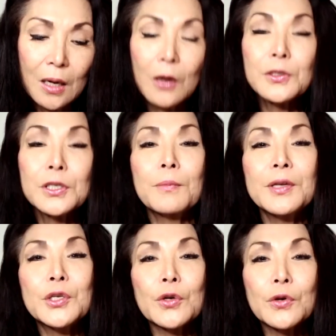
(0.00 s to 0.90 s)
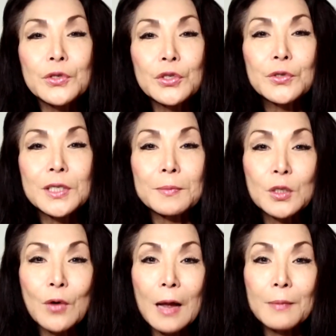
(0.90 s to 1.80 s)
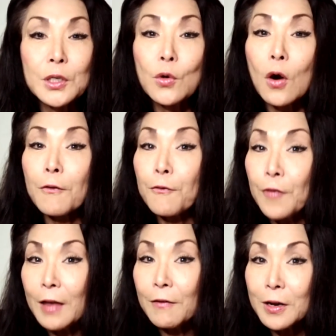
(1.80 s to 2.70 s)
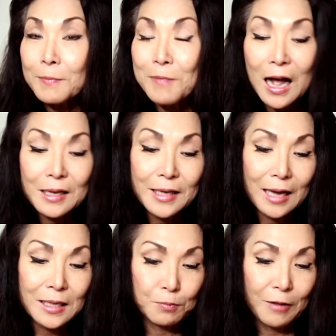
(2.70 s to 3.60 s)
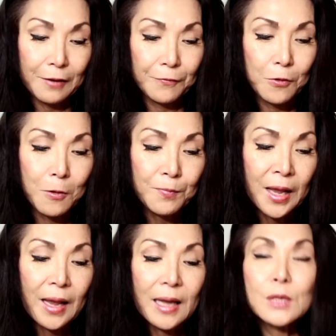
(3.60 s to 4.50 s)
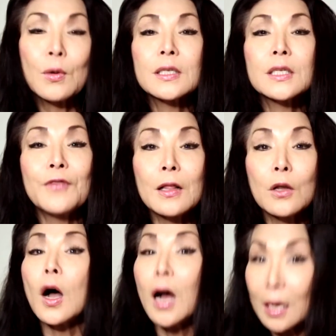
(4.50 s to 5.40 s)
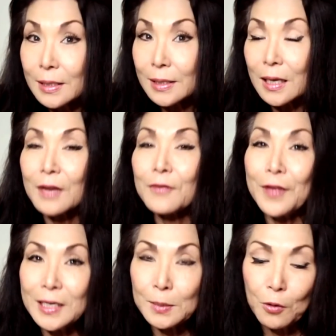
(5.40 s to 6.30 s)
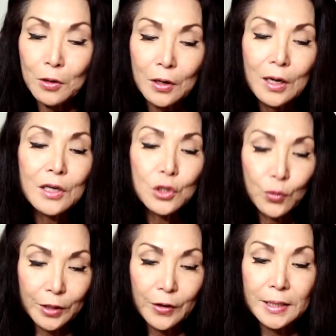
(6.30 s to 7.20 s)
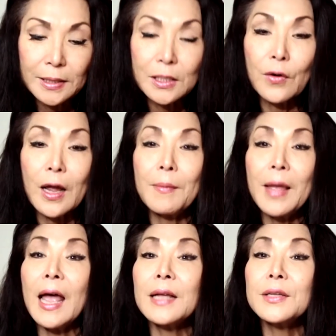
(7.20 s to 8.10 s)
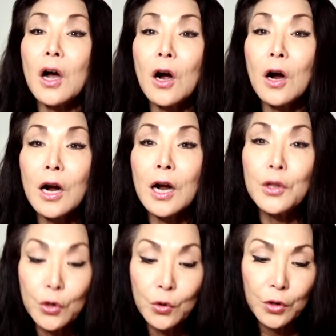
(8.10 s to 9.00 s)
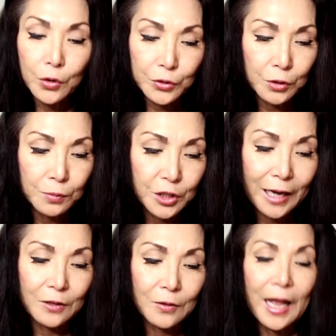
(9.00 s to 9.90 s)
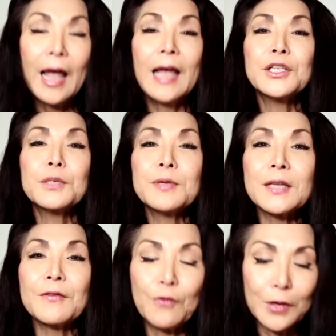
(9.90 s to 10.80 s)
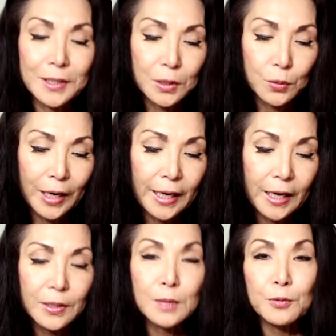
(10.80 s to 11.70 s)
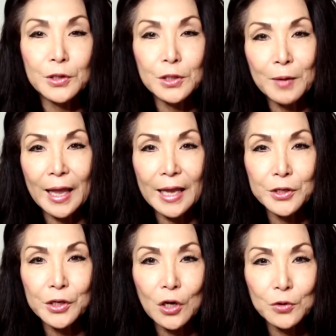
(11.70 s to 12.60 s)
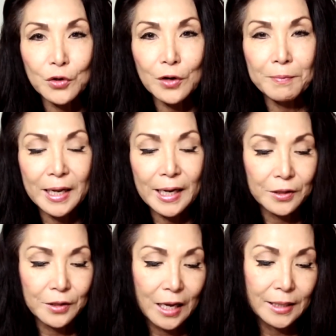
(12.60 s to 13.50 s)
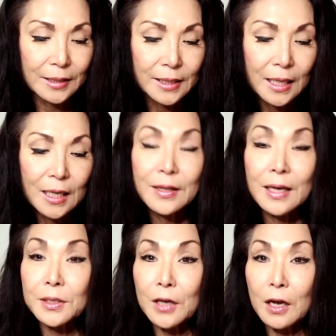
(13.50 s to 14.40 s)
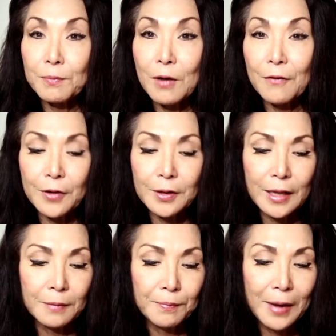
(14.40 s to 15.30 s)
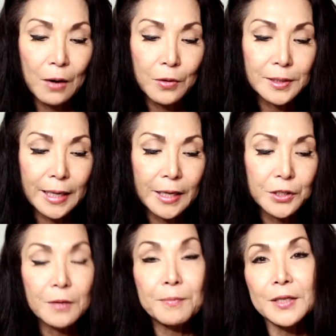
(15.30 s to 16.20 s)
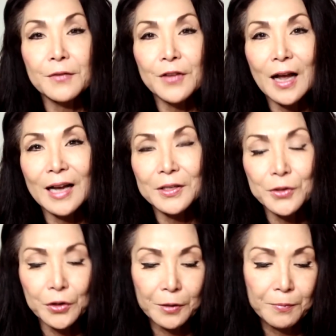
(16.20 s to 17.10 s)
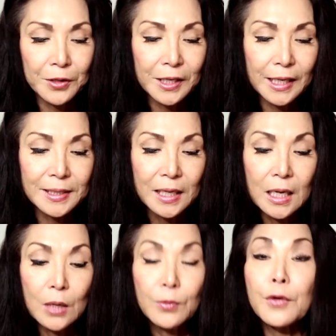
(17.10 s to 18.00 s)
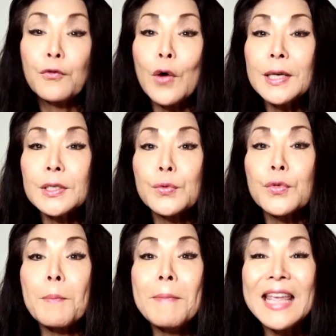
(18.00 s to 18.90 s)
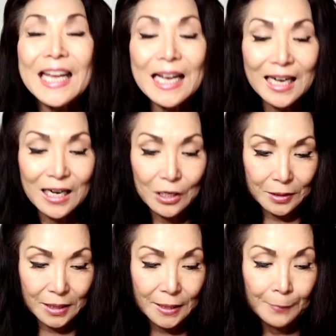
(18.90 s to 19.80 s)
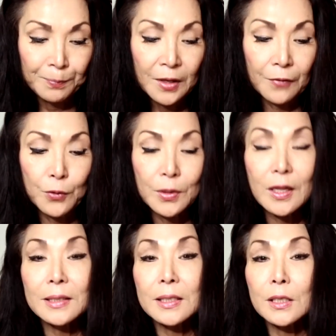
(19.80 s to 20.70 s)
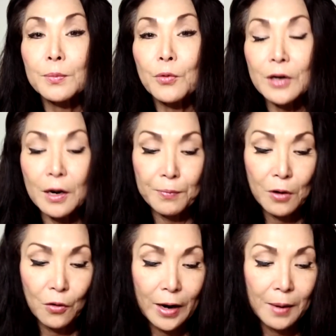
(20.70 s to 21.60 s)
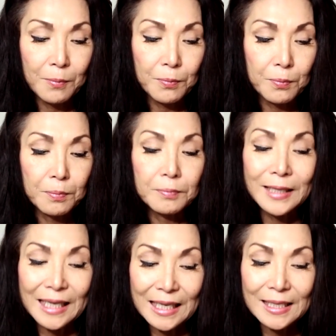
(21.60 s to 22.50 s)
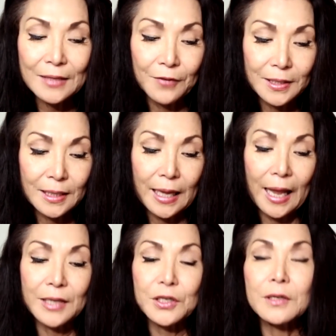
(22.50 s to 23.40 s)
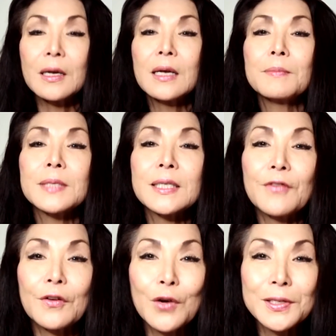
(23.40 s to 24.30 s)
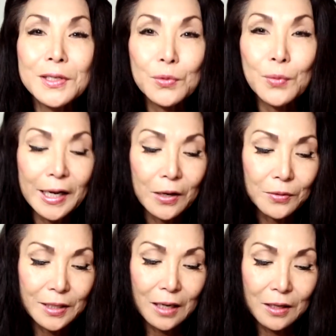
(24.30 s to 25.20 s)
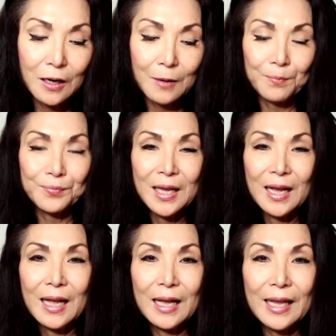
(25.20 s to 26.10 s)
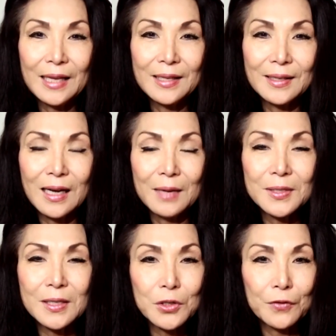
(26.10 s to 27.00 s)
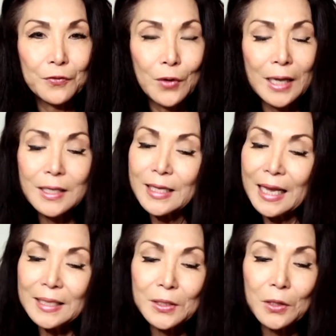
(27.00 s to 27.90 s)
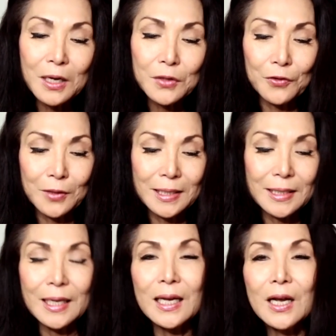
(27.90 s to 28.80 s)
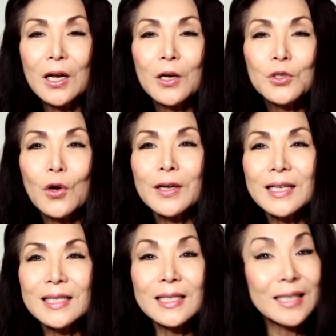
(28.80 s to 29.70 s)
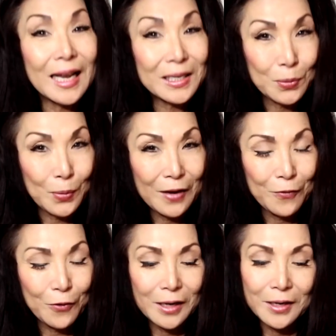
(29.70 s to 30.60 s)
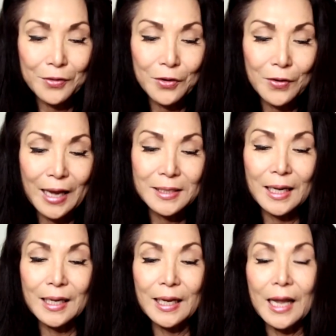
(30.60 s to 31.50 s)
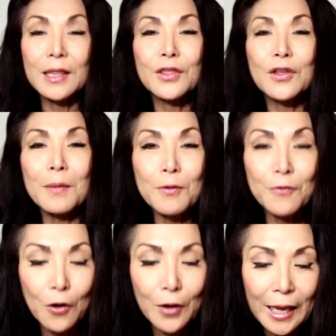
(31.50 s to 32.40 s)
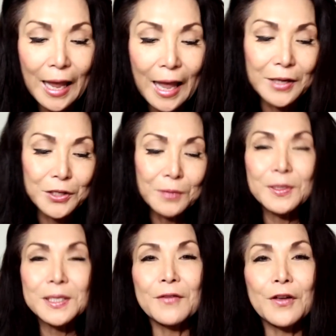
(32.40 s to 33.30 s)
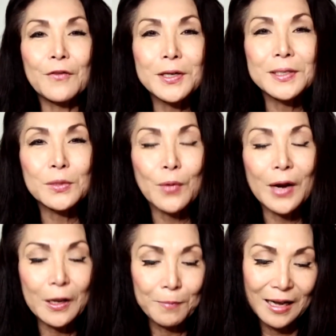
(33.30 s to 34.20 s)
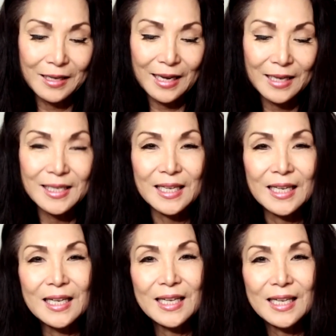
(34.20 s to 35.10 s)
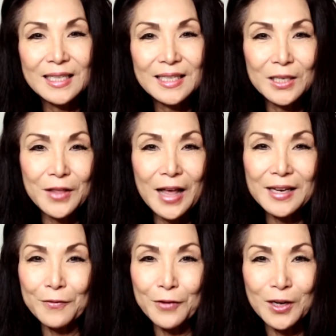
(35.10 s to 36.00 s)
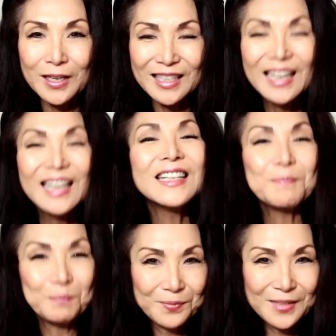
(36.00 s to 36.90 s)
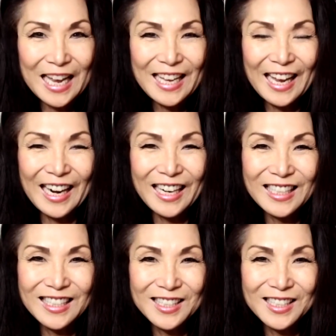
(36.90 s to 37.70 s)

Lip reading: Also, be sure to subscribe to your favorite podcast platform, as well as follow us on Facebook, Twitter, Instagram, and our new YouTube channel. Asian Pacific Voices Radio is produced by Asian Culture and Media Alliance. That's a nonprofit that empowers Asian and Pacific Islander communities with a voice through the media arts. If you would like to support our program, please visit AsianPacificVoicesRadio.com. Again, I'm Sasha Fu, and thanks so much for listening. Join us next week for another exciting and thought-provoking Asian Pacific Voices Radio podcast. Until then, everyone, take care.